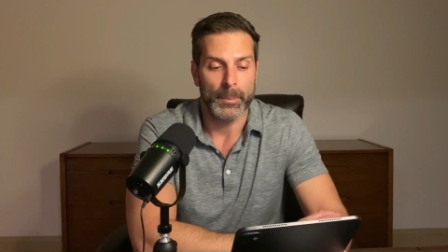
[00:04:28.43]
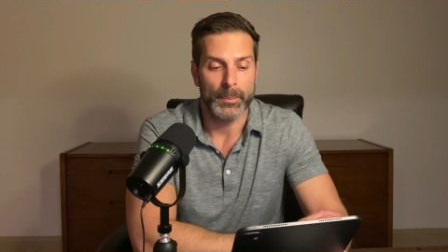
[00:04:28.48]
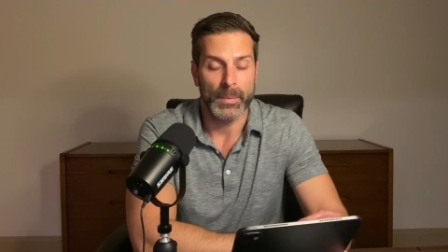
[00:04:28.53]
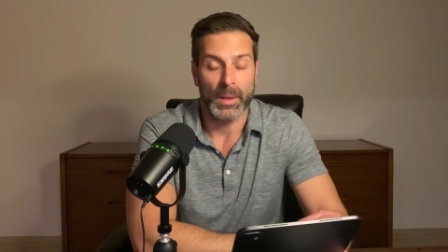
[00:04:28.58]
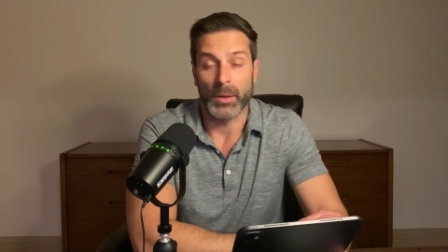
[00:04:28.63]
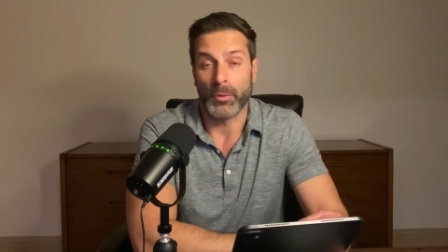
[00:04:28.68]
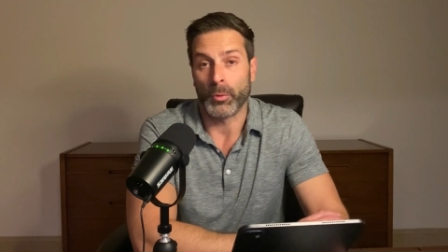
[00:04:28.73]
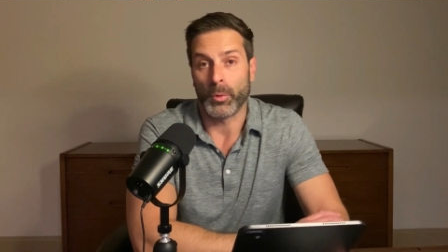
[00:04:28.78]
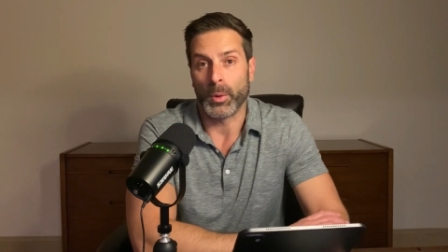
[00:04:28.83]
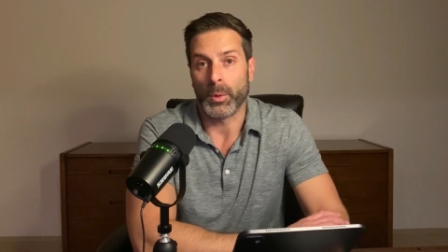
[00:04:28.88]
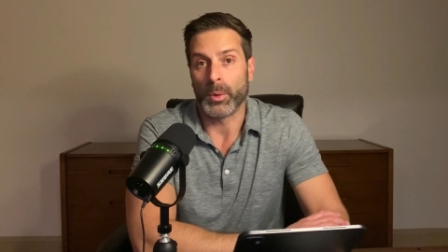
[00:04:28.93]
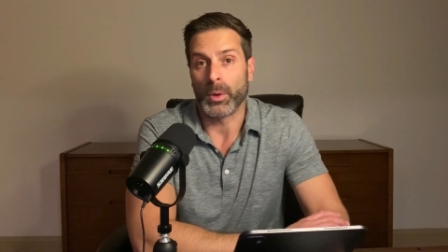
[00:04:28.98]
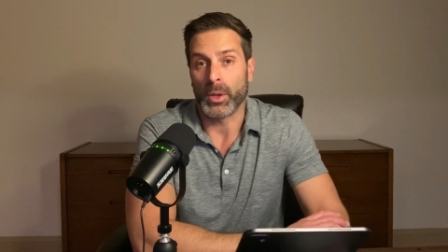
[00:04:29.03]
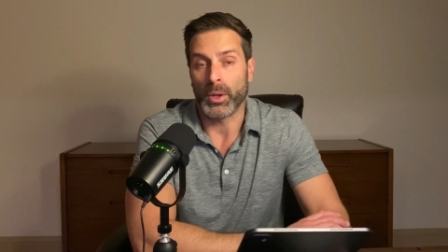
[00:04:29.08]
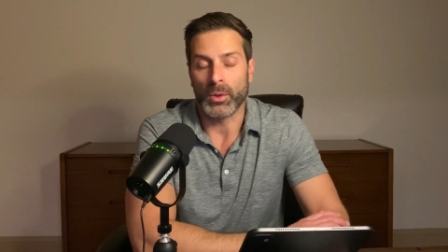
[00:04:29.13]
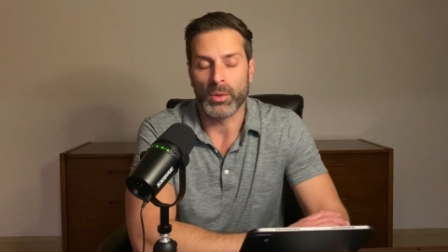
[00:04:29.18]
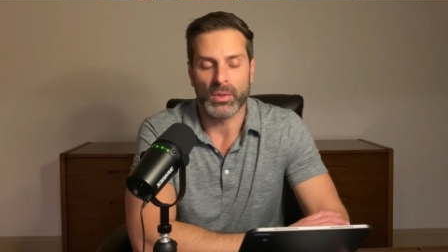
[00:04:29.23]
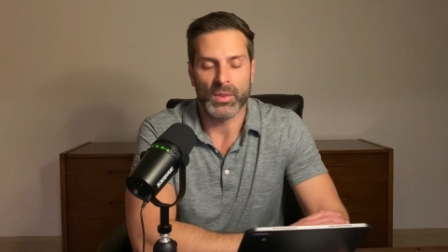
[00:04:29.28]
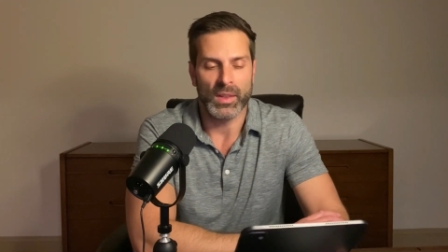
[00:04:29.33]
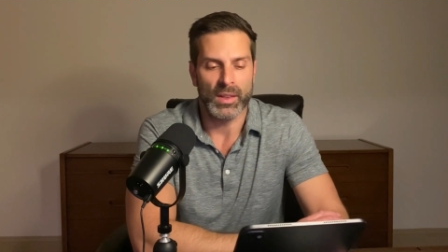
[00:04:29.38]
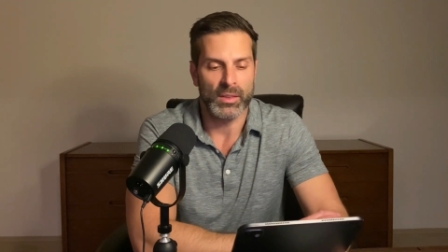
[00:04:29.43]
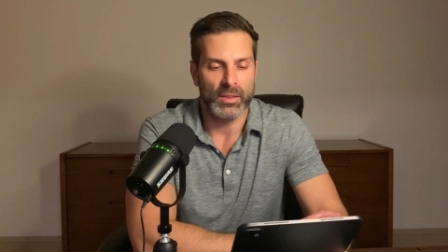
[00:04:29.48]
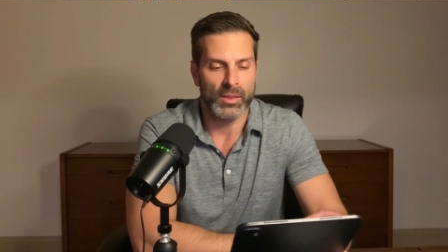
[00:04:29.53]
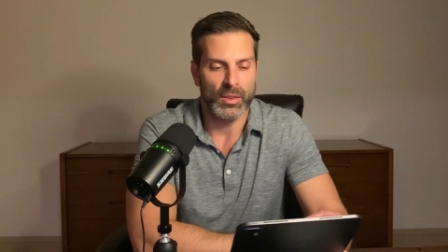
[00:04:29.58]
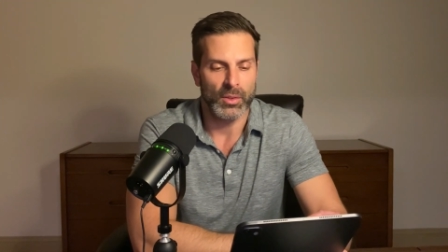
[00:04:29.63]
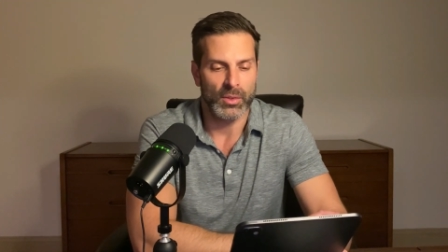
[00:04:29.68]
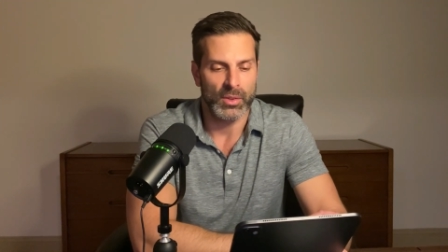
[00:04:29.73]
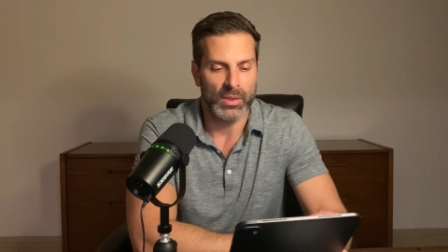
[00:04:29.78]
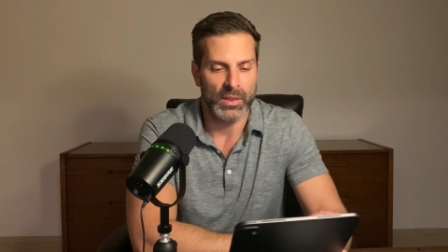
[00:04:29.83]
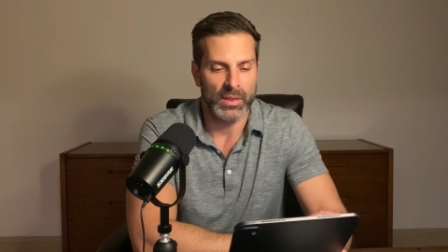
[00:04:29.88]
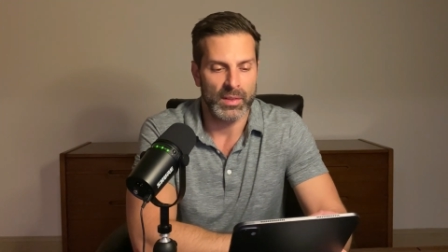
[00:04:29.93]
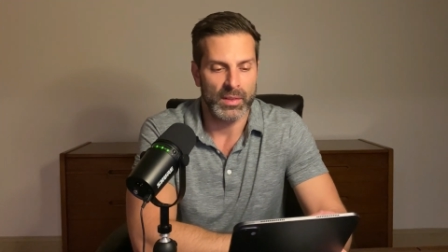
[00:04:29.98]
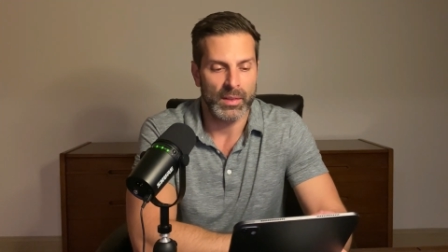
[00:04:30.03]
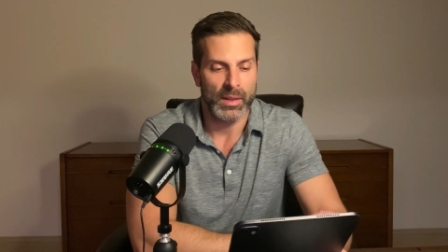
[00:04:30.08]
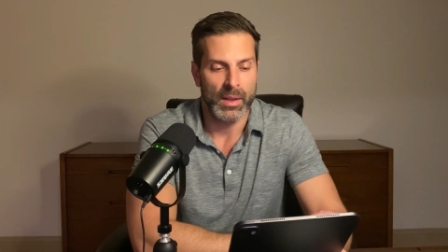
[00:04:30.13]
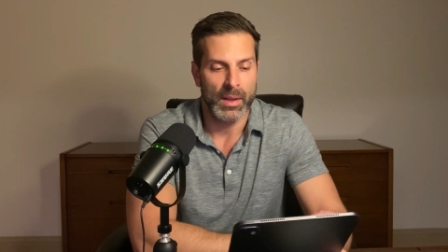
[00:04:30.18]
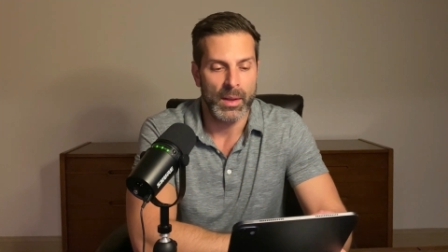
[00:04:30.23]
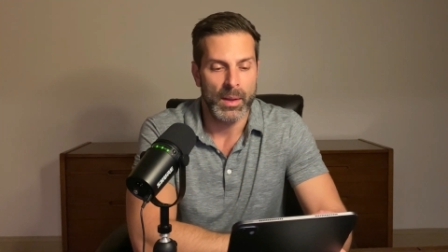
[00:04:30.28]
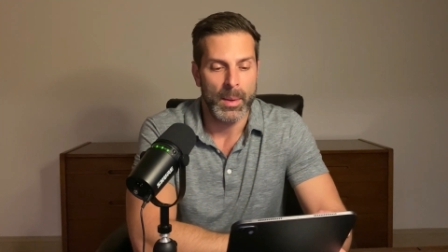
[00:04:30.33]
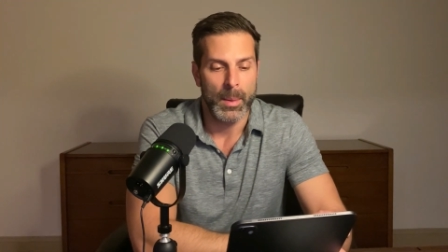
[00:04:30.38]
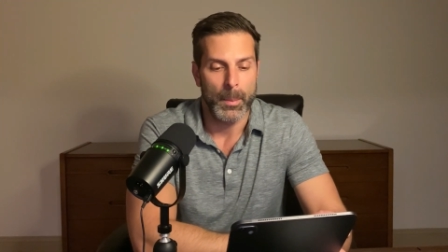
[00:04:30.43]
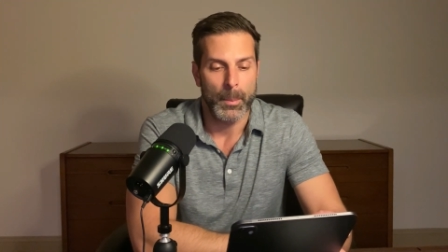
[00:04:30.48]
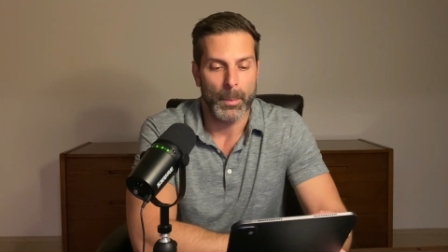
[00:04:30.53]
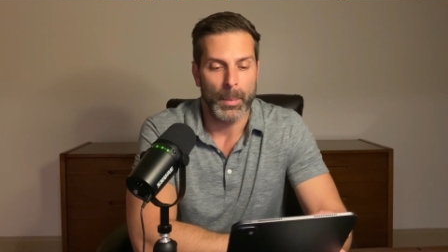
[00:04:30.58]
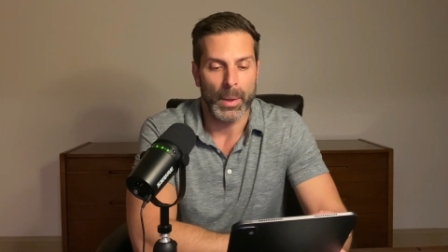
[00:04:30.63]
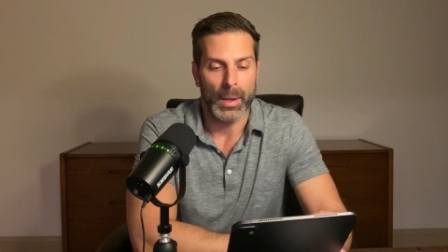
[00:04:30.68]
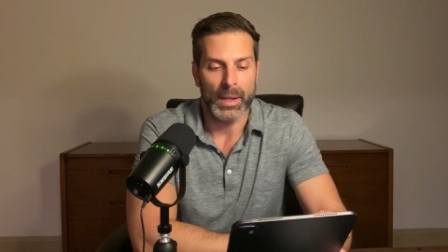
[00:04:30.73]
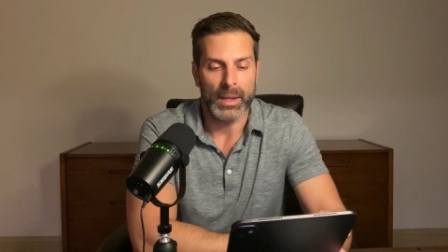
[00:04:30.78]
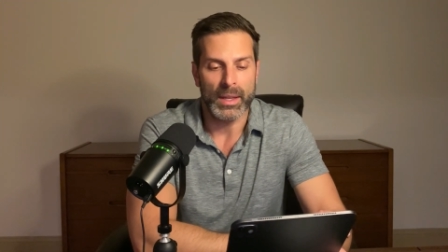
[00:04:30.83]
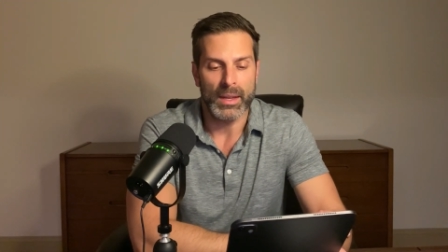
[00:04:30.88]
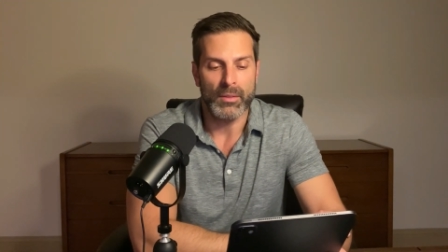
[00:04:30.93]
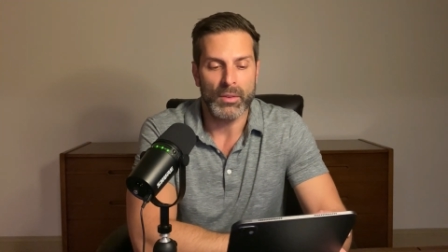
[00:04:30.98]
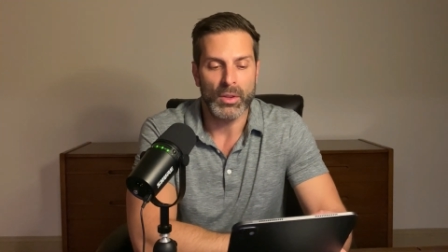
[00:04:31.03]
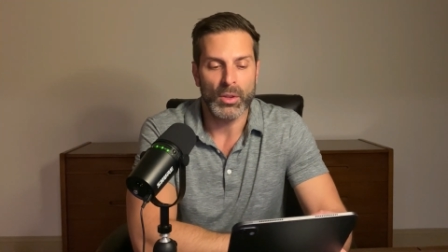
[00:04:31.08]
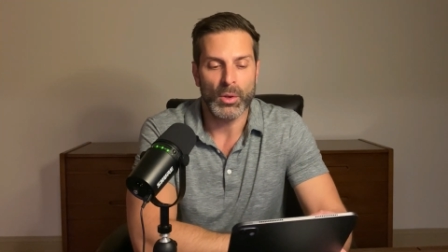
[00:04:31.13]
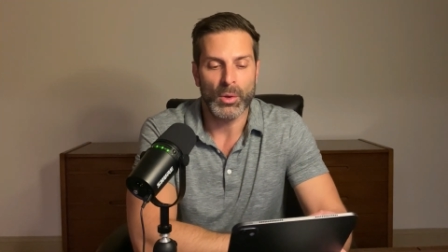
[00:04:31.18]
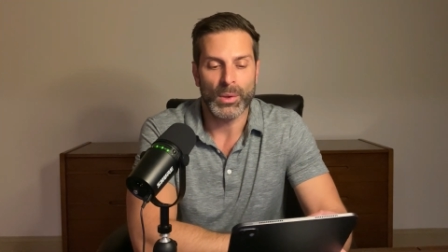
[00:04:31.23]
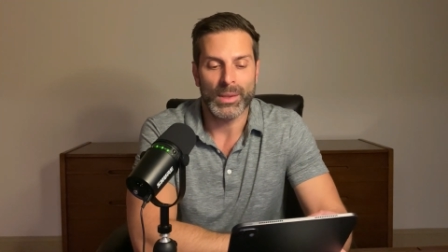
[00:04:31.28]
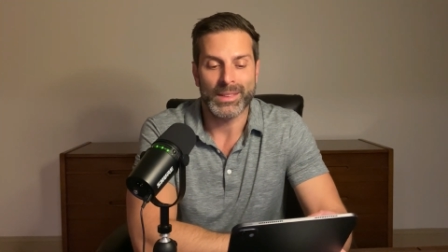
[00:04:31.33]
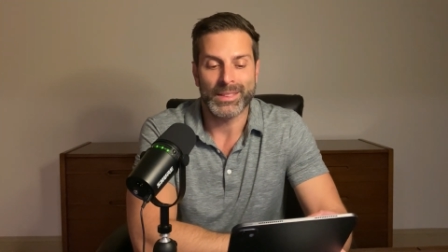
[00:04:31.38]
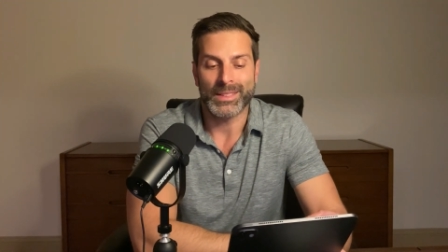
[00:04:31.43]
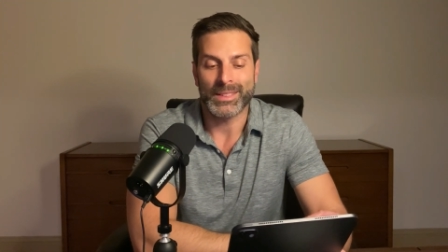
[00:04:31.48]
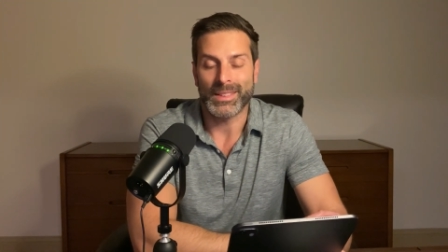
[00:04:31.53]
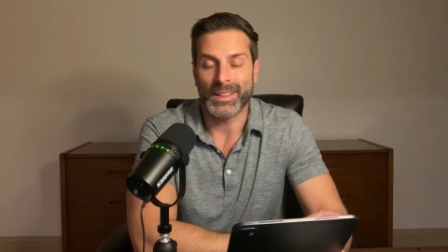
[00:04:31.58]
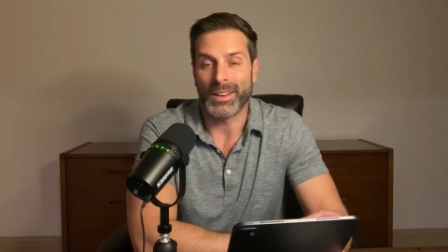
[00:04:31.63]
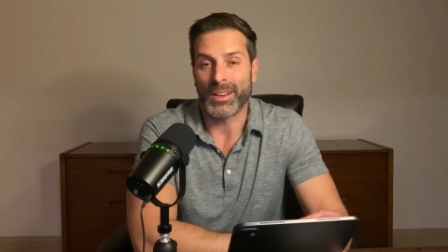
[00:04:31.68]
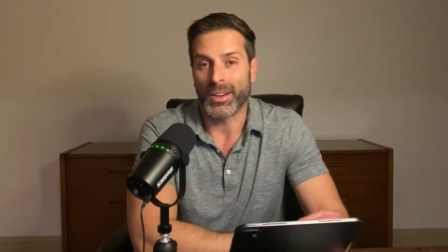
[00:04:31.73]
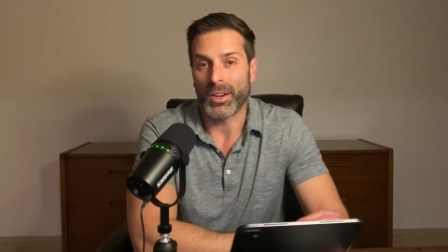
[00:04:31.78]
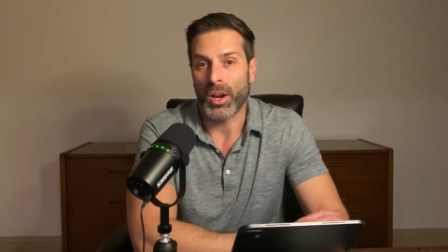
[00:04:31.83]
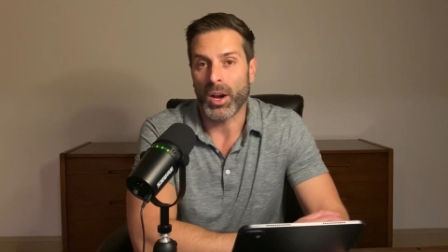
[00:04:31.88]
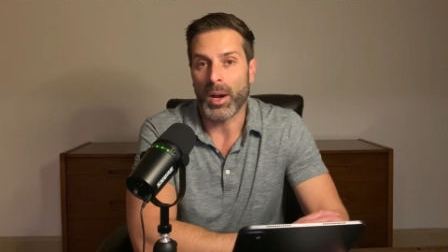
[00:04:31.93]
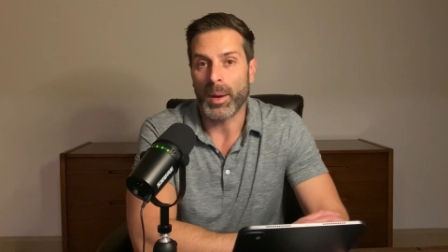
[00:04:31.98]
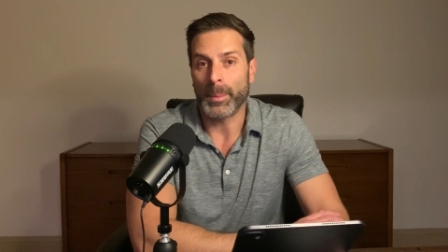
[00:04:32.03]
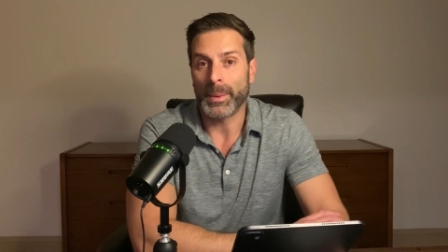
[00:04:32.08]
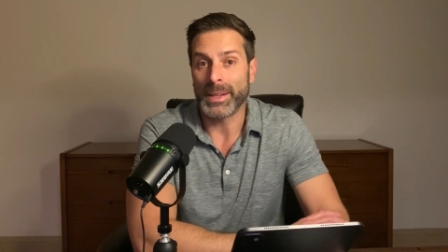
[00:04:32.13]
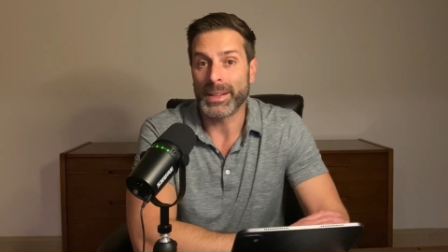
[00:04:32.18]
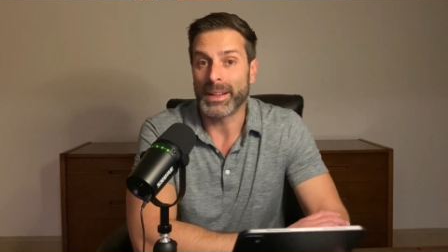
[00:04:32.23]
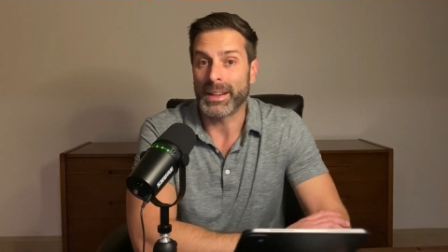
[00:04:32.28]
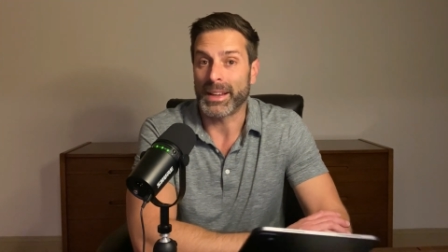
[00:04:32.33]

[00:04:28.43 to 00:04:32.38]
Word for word: if we were to use these doses. But even though it's uncommon,